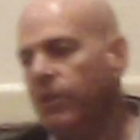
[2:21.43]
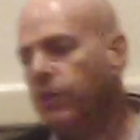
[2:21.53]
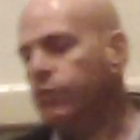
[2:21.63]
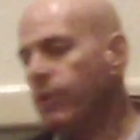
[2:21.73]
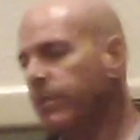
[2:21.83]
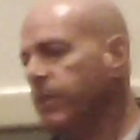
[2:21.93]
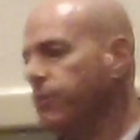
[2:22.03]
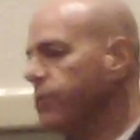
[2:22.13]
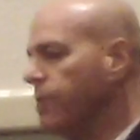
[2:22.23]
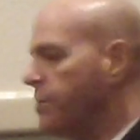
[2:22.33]
So I'm going to
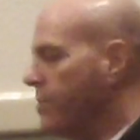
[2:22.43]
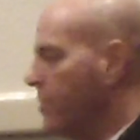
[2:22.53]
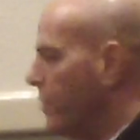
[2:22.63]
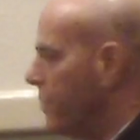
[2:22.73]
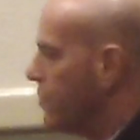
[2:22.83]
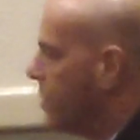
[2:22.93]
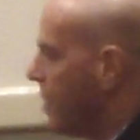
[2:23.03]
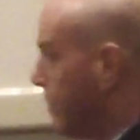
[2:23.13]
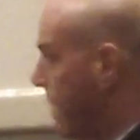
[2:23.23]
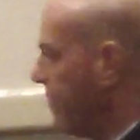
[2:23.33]
start to
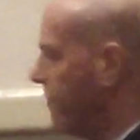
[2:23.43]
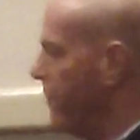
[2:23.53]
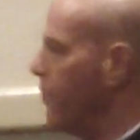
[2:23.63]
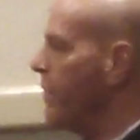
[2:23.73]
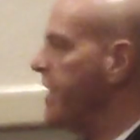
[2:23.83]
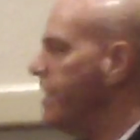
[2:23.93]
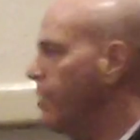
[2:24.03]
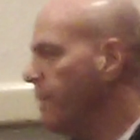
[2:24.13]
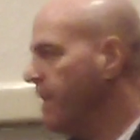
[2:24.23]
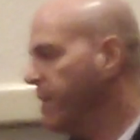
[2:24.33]
talk about food here,
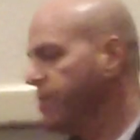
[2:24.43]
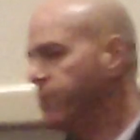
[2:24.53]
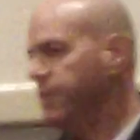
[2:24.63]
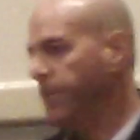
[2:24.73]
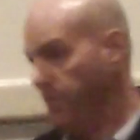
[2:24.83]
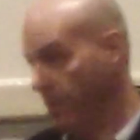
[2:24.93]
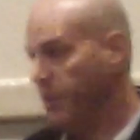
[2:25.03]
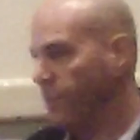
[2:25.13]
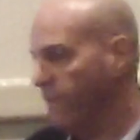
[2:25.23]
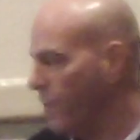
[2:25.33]
because
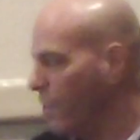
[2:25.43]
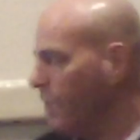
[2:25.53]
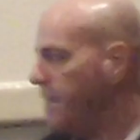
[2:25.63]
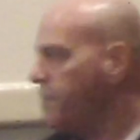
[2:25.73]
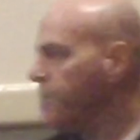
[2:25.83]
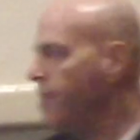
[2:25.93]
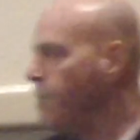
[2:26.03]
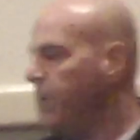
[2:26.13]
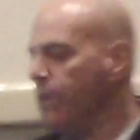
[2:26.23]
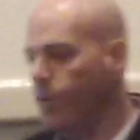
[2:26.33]
the food is going to
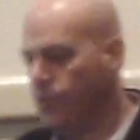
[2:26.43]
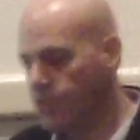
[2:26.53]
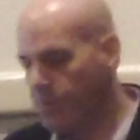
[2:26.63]
be the most